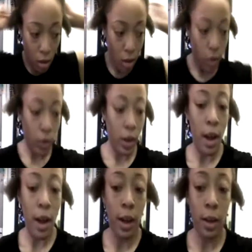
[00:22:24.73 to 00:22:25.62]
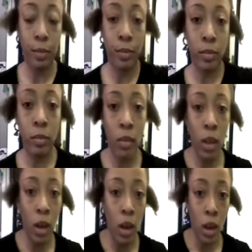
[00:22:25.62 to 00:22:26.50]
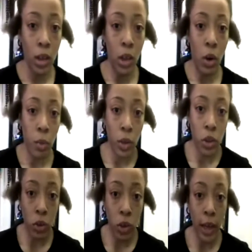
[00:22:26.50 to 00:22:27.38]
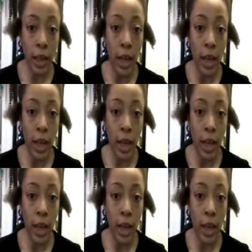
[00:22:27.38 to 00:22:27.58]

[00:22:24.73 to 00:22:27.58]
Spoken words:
Okay, so what you could